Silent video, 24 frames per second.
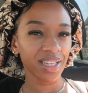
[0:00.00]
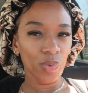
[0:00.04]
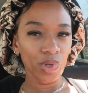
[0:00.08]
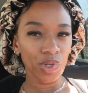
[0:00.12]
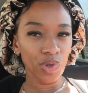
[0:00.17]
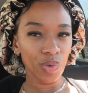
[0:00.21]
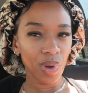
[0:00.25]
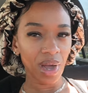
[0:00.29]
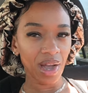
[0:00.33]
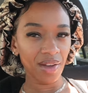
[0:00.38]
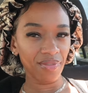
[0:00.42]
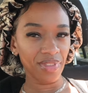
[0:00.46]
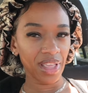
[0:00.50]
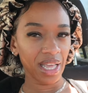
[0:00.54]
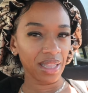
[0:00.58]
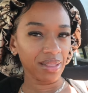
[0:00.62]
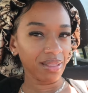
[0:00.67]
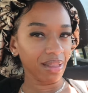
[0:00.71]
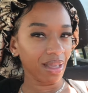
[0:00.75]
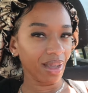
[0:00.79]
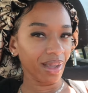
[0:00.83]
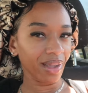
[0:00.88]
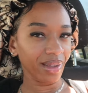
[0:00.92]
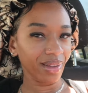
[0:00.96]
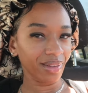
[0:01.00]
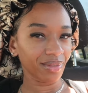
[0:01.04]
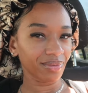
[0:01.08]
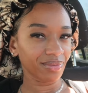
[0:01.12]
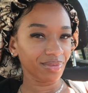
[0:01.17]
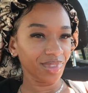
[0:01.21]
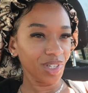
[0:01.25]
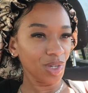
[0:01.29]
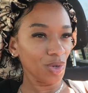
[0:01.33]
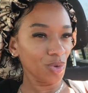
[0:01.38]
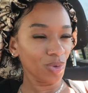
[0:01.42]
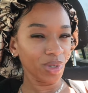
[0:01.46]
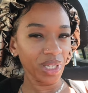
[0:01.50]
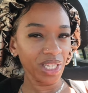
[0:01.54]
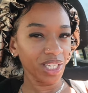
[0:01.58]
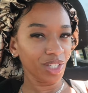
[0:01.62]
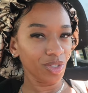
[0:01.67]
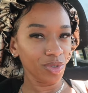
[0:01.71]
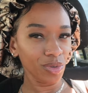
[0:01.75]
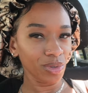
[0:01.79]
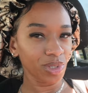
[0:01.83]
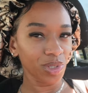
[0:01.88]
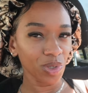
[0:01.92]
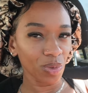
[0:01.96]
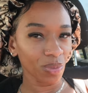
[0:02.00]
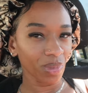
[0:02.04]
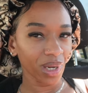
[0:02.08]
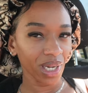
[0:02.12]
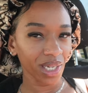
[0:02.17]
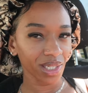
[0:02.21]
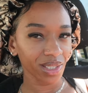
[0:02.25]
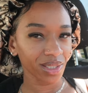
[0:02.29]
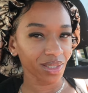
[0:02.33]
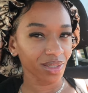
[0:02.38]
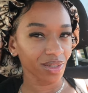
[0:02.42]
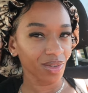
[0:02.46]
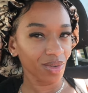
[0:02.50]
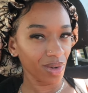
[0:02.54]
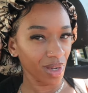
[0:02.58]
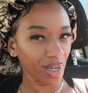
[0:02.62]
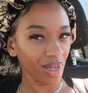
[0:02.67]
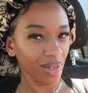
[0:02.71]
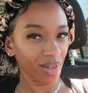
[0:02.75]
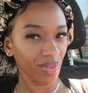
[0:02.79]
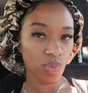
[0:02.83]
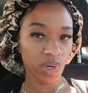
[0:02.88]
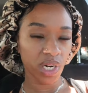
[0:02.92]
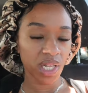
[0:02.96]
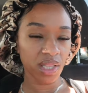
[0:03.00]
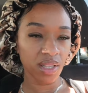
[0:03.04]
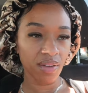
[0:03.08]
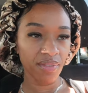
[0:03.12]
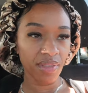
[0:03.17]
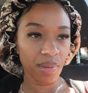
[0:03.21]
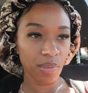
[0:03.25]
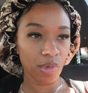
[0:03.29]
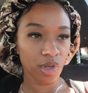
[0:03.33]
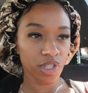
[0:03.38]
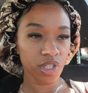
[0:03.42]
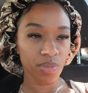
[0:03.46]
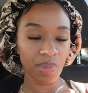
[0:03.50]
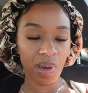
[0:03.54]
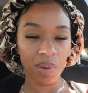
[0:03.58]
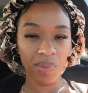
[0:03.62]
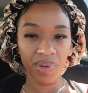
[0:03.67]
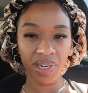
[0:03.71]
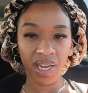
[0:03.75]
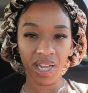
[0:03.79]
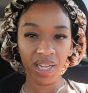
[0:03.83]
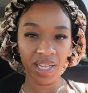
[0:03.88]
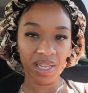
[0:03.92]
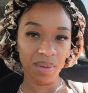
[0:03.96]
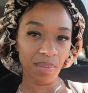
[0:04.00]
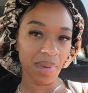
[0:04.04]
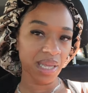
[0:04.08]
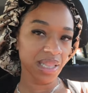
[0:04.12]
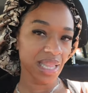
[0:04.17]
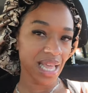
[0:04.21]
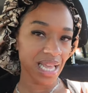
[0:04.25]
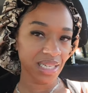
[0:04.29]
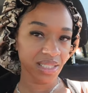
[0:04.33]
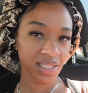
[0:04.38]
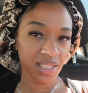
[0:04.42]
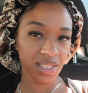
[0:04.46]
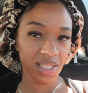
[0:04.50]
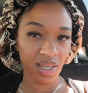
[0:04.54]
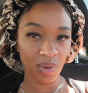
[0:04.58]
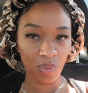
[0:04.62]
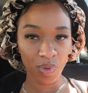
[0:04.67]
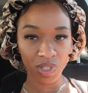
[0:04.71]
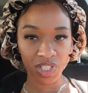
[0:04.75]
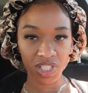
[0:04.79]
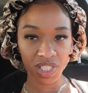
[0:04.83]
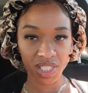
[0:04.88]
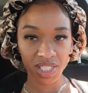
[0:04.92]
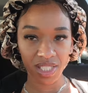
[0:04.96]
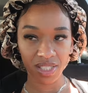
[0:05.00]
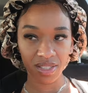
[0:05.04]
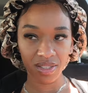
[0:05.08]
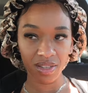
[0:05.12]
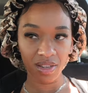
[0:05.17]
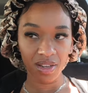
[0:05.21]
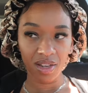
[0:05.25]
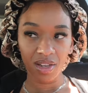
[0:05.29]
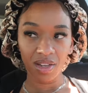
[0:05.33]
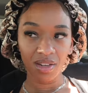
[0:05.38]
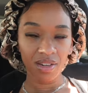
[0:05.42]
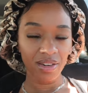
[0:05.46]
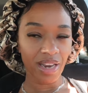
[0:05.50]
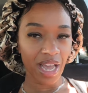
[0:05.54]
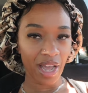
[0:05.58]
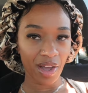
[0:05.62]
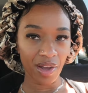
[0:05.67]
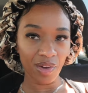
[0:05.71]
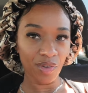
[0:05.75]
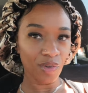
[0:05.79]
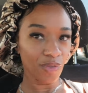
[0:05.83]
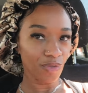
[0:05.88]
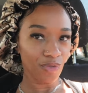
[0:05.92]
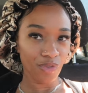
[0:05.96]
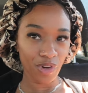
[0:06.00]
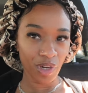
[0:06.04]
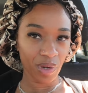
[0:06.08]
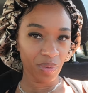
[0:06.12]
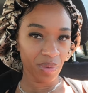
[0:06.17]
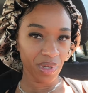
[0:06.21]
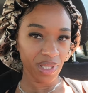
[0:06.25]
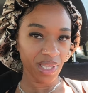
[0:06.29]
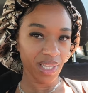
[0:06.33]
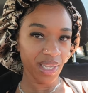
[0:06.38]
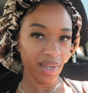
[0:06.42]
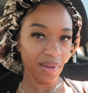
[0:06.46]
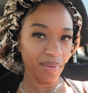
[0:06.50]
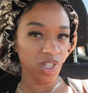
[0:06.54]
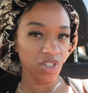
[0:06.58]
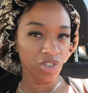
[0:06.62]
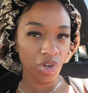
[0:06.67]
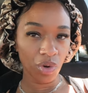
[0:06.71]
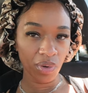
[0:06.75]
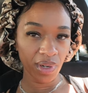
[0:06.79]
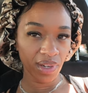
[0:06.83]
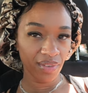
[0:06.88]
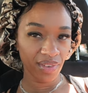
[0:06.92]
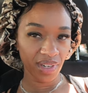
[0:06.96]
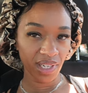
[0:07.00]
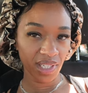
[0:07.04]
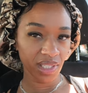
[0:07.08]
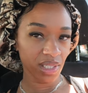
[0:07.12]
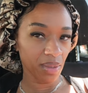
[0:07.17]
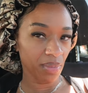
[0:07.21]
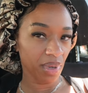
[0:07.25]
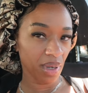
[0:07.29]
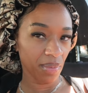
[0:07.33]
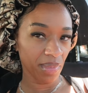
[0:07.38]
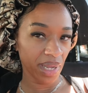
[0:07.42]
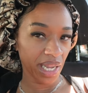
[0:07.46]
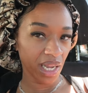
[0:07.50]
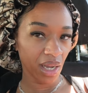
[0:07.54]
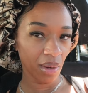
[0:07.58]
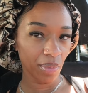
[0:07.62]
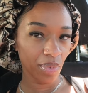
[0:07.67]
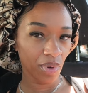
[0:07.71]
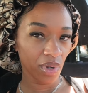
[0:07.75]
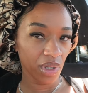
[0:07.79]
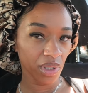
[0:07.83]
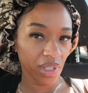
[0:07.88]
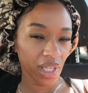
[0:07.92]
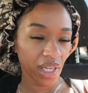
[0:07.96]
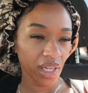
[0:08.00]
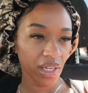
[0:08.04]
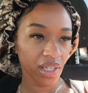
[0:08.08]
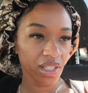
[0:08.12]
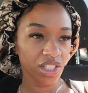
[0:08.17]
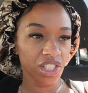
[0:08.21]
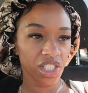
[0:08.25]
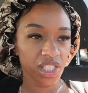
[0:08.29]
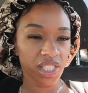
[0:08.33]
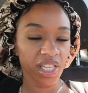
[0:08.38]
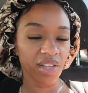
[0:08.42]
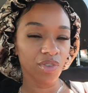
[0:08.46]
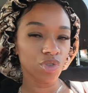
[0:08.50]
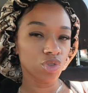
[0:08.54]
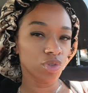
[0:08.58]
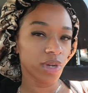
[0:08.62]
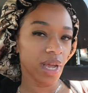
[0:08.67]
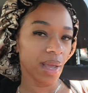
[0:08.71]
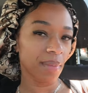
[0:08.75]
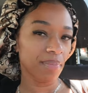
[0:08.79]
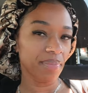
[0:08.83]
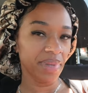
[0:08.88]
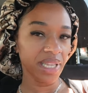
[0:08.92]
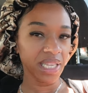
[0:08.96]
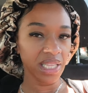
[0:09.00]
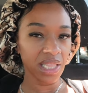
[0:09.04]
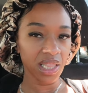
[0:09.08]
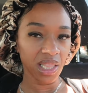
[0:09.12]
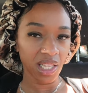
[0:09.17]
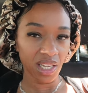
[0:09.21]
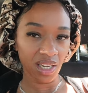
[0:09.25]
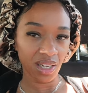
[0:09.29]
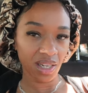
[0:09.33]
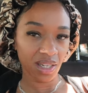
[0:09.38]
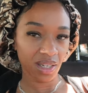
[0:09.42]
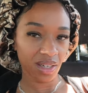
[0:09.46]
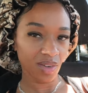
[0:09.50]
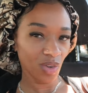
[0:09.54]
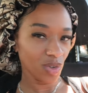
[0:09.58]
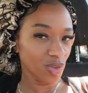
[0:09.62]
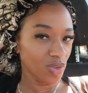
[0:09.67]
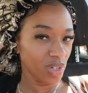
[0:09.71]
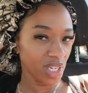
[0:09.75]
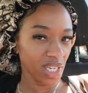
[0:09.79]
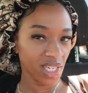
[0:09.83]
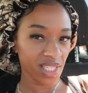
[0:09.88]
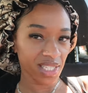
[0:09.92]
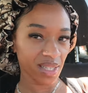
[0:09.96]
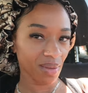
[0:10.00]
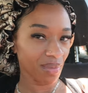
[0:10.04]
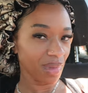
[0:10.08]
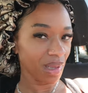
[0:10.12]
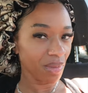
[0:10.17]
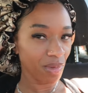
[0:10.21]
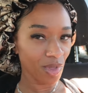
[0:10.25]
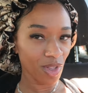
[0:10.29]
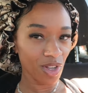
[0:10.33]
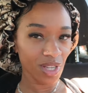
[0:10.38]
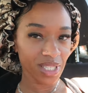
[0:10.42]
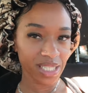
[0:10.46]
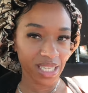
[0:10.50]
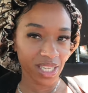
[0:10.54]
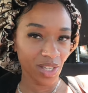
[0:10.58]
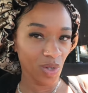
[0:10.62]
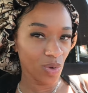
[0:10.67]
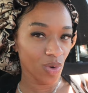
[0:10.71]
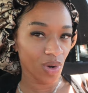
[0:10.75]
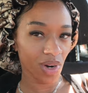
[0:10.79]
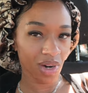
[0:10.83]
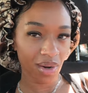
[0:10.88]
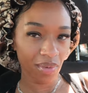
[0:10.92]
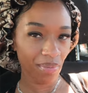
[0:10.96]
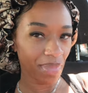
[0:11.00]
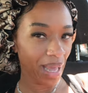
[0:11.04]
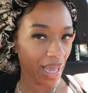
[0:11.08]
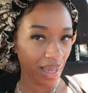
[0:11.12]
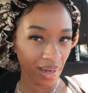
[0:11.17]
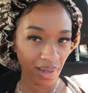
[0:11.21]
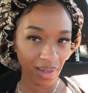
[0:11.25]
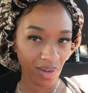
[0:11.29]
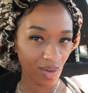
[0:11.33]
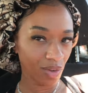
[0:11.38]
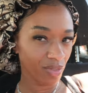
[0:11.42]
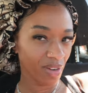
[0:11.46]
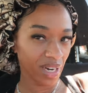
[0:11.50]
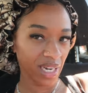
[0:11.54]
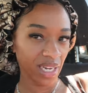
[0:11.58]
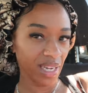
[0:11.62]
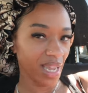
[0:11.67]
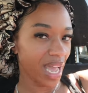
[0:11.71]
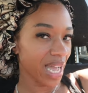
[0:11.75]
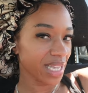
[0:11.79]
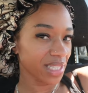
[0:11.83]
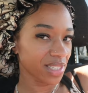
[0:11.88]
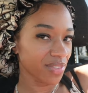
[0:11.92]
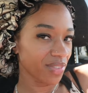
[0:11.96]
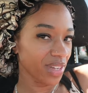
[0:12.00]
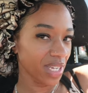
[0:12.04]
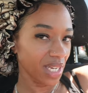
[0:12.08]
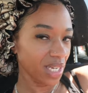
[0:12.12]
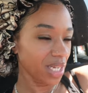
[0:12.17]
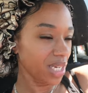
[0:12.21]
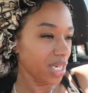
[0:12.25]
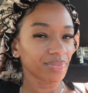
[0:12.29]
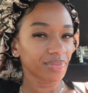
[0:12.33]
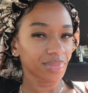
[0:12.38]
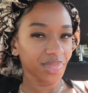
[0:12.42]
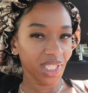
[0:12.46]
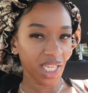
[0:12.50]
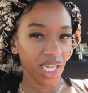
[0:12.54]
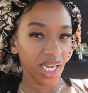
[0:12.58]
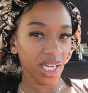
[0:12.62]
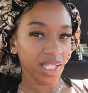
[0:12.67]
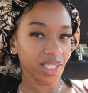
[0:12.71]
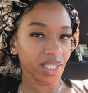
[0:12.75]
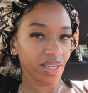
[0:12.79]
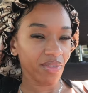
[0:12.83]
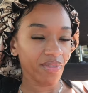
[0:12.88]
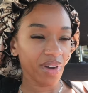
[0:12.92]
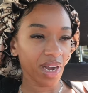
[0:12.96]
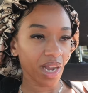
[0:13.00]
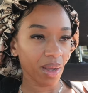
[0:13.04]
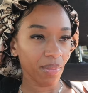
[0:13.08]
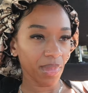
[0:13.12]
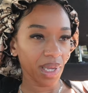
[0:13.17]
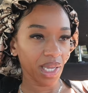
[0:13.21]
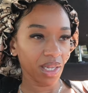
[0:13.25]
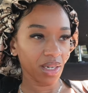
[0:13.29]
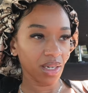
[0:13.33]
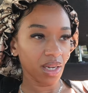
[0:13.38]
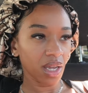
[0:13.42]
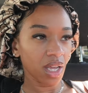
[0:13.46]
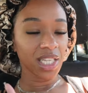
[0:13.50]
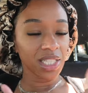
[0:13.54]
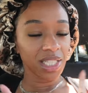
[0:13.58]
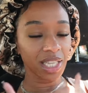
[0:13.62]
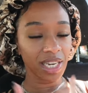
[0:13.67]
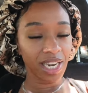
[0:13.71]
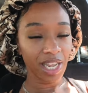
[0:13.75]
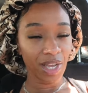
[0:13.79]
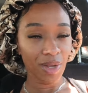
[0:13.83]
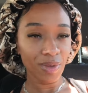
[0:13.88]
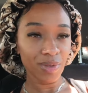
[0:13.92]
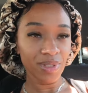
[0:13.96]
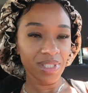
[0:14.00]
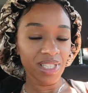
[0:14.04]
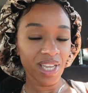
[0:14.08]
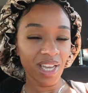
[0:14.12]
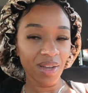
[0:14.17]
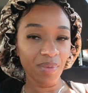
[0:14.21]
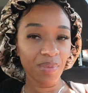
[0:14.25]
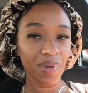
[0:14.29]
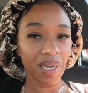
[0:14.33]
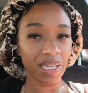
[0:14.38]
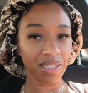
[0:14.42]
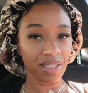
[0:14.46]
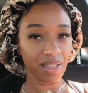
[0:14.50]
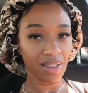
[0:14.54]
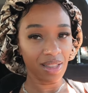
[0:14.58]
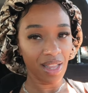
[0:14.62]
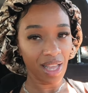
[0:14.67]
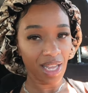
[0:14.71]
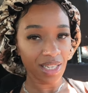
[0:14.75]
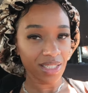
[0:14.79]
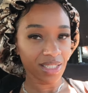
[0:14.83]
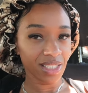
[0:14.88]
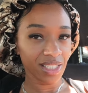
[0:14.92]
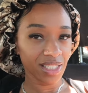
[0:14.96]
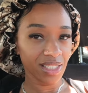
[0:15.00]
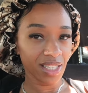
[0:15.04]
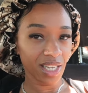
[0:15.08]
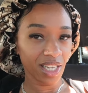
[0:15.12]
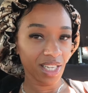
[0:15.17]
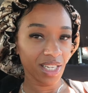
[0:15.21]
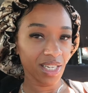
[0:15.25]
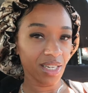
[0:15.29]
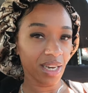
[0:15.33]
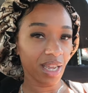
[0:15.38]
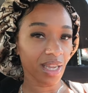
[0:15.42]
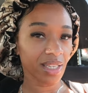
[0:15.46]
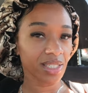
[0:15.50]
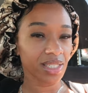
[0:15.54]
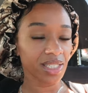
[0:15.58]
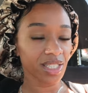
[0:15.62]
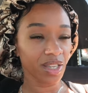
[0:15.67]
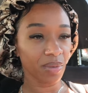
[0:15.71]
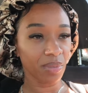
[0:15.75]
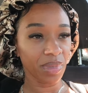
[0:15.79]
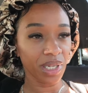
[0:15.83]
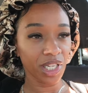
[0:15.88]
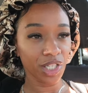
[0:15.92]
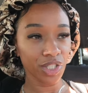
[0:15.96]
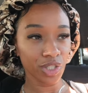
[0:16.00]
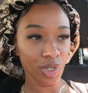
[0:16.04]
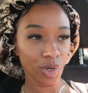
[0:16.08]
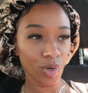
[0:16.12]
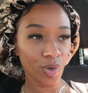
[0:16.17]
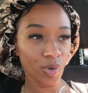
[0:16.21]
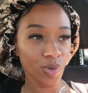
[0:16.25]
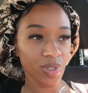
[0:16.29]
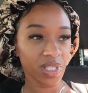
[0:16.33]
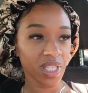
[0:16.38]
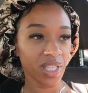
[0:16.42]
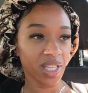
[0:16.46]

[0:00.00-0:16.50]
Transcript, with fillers: When you have that light, you don't need to do too much, okay? Mm-hmm. What I love the most about when I get my lashes done, which is not frequently, you don't even need to put makeup on. Like, it just gives you that beat look. All you need is some lip gloss and you are a baddie already activated. 10 out of 10 recommend. The nails done, we got the lashes done. Next is going to be the toes.